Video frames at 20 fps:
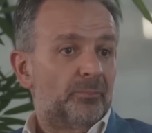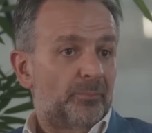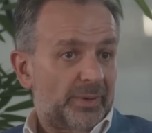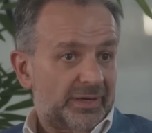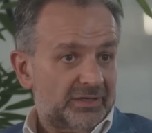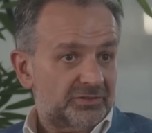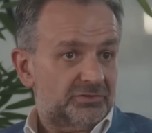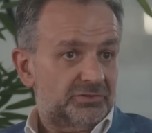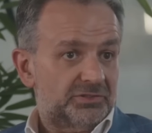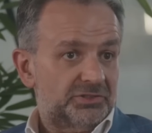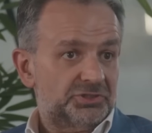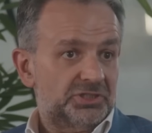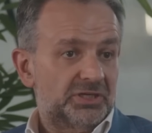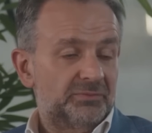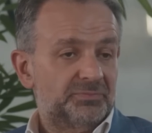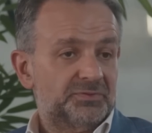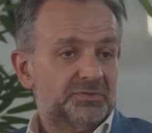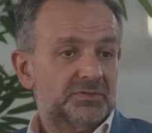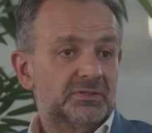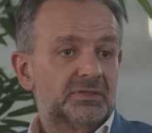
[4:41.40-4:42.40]

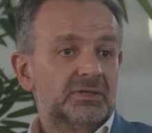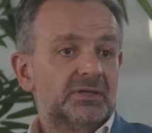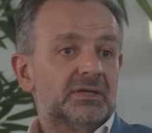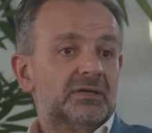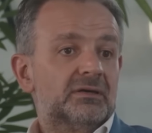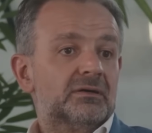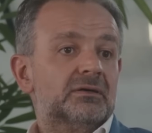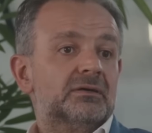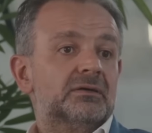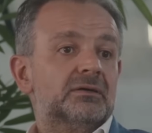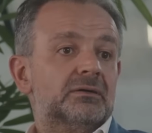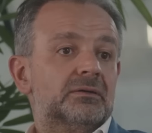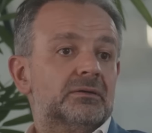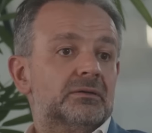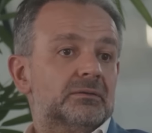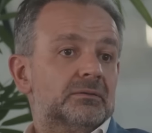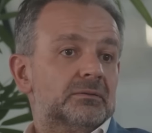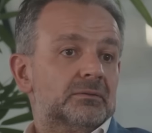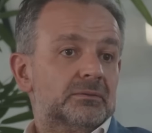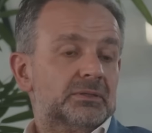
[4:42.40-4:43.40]
partnerships
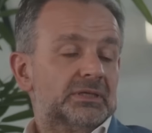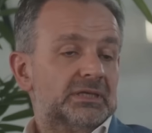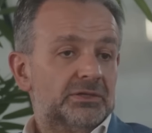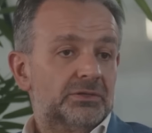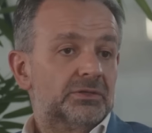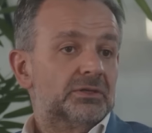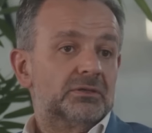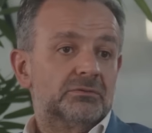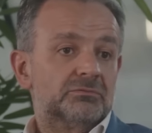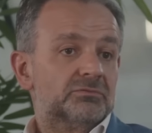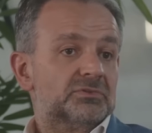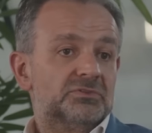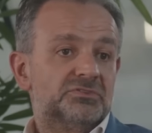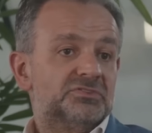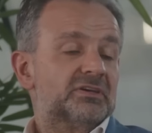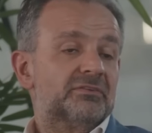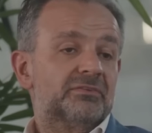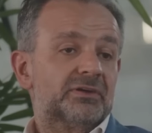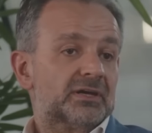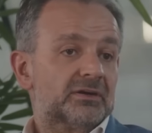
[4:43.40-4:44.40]
in
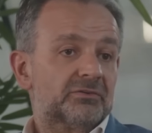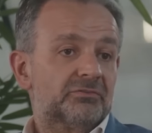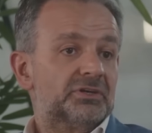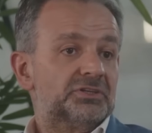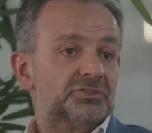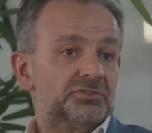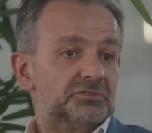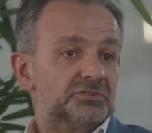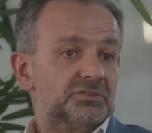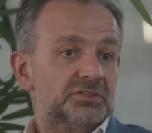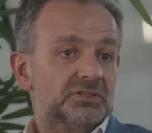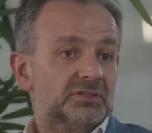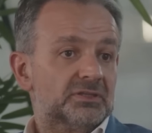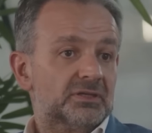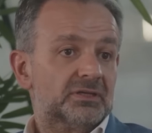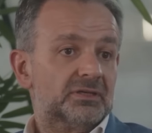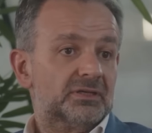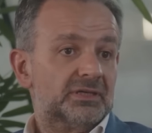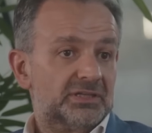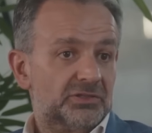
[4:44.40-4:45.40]
several regions in
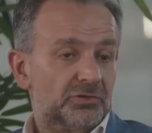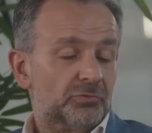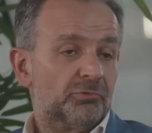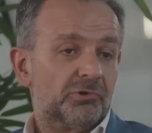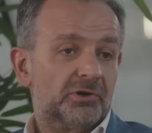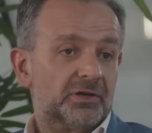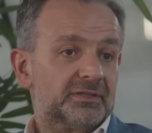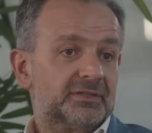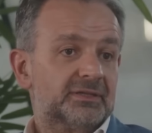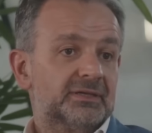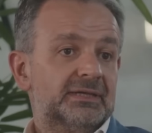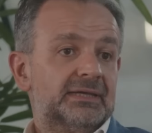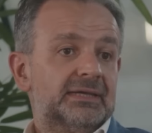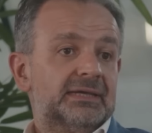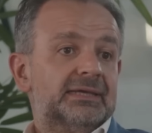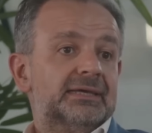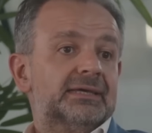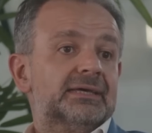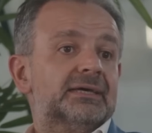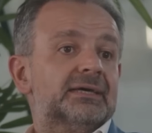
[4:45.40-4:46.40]
the world.
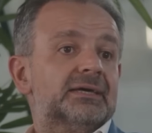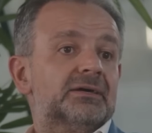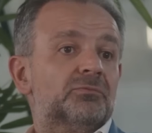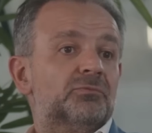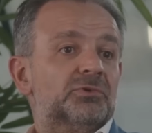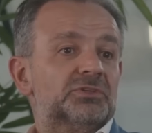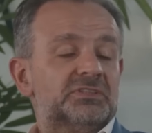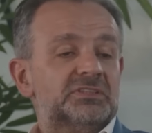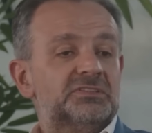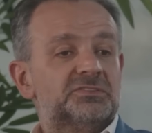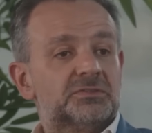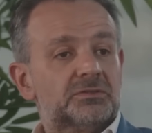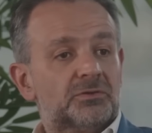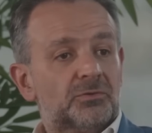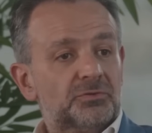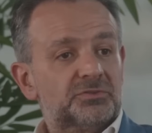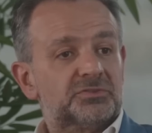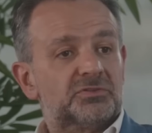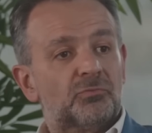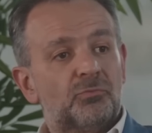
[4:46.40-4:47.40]
What is
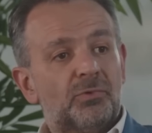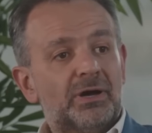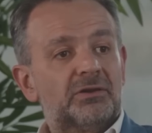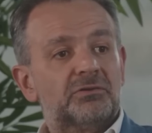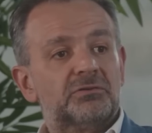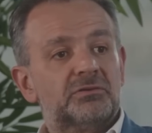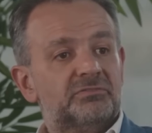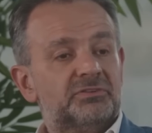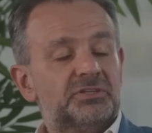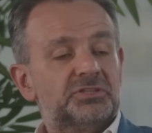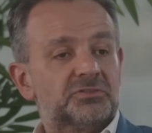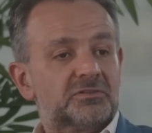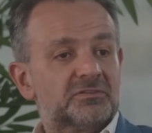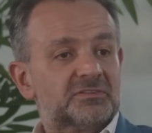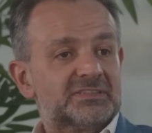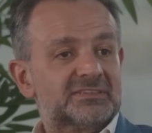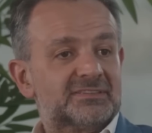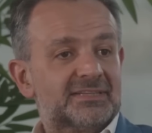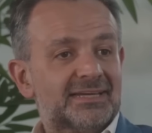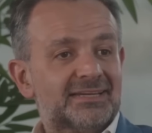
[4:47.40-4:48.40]
also one of the features
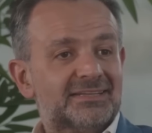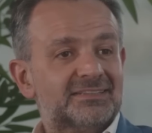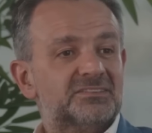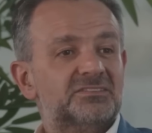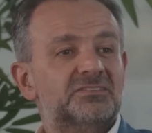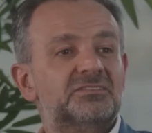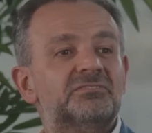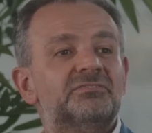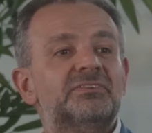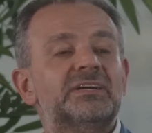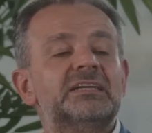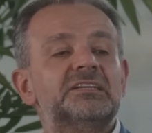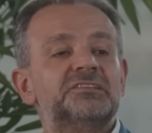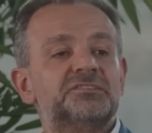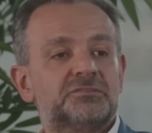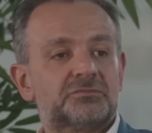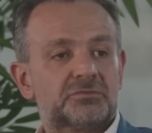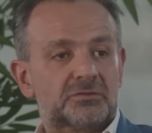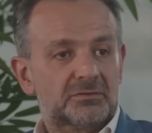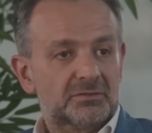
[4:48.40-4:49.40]
of ESSEC is the very
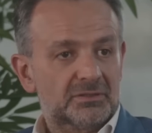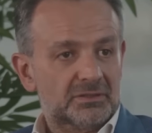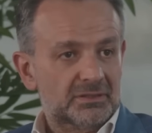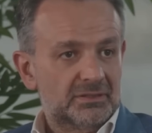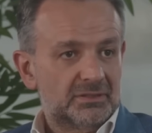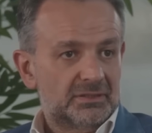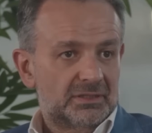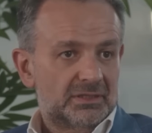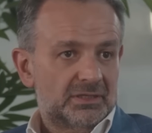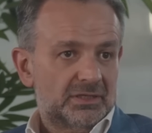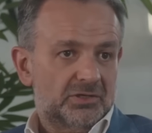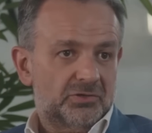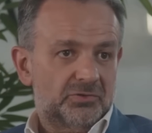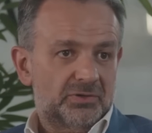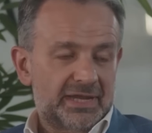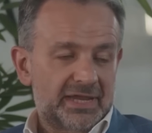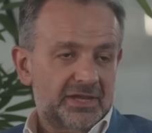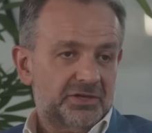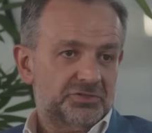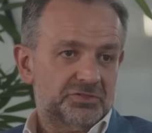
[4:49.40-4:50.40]
strong
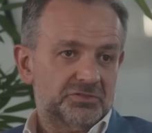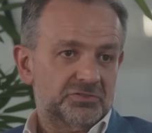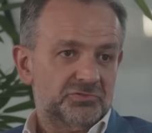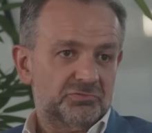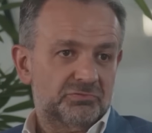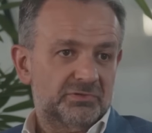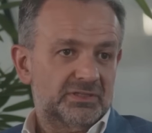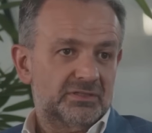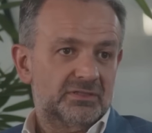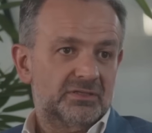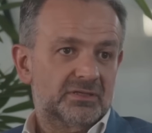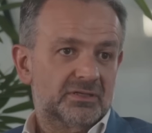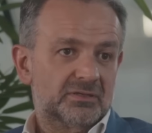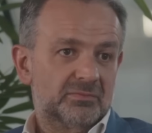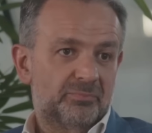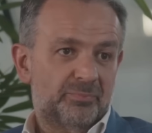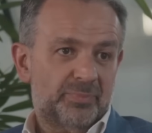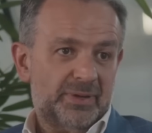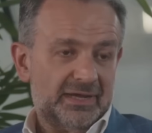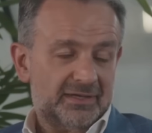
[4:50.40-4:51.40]
connections with the
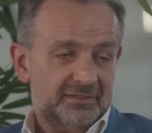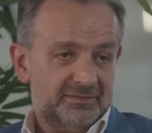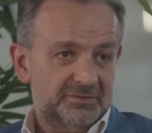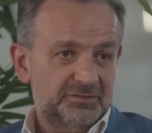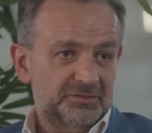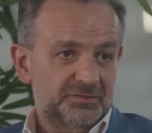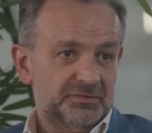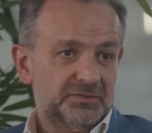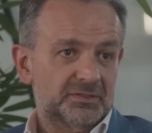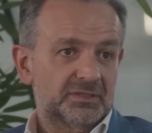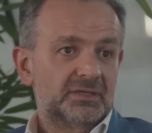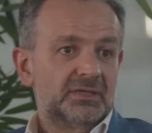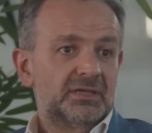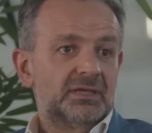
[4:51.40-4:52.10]
practice,